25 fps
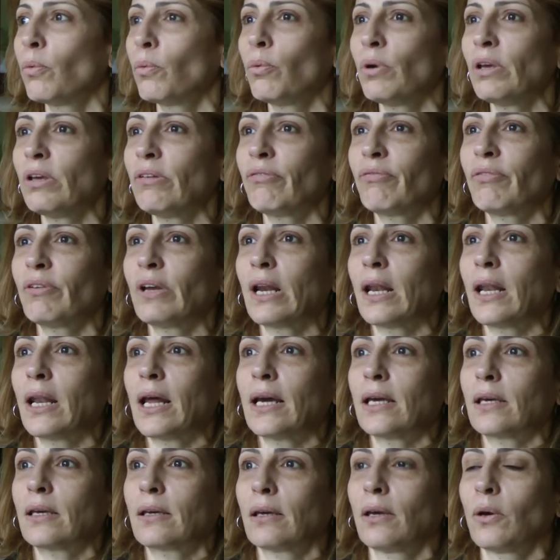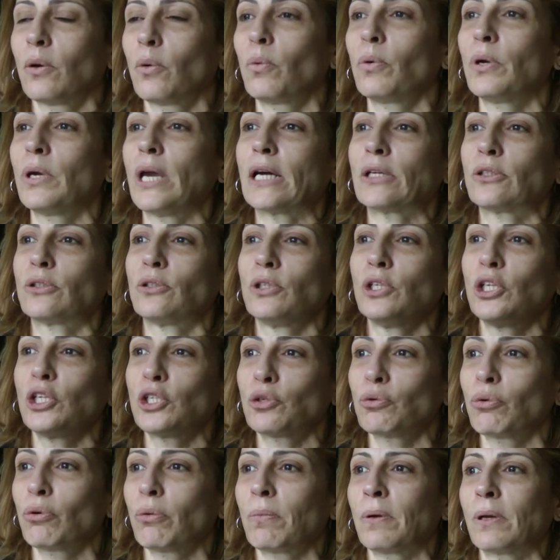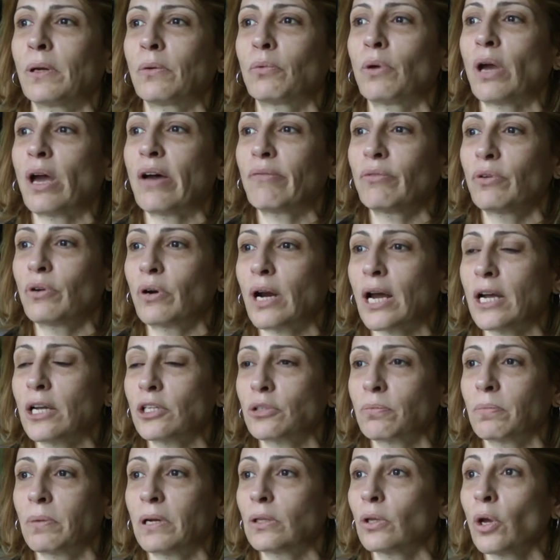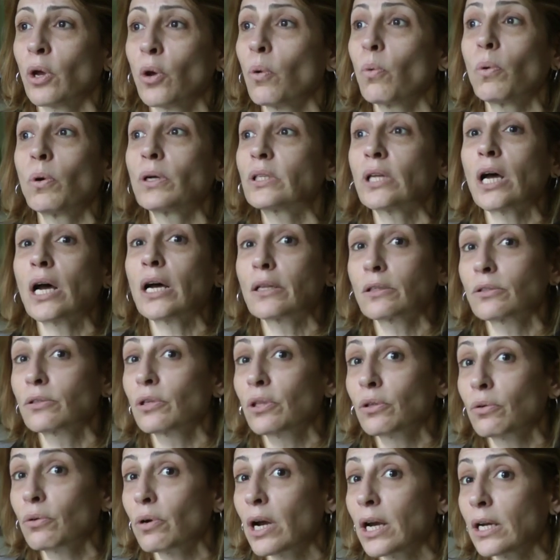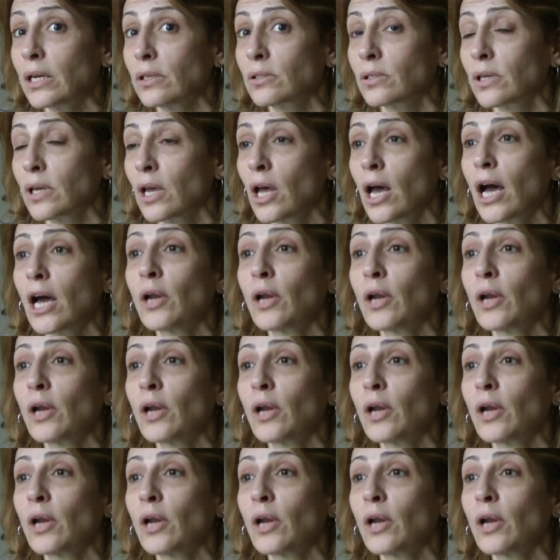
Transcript: we feel like we are Tunisian women, we have the rights, but what are the rights,